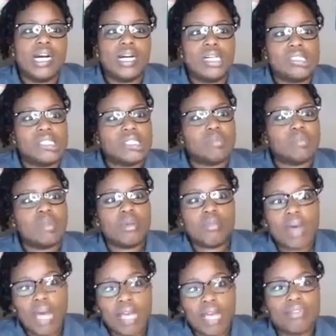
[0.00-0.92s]
Just be
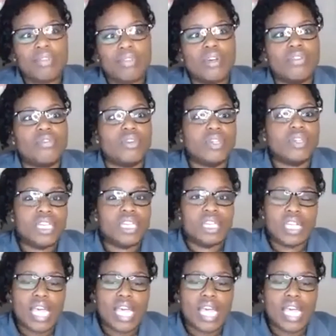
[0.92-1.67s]
mindful if you get in an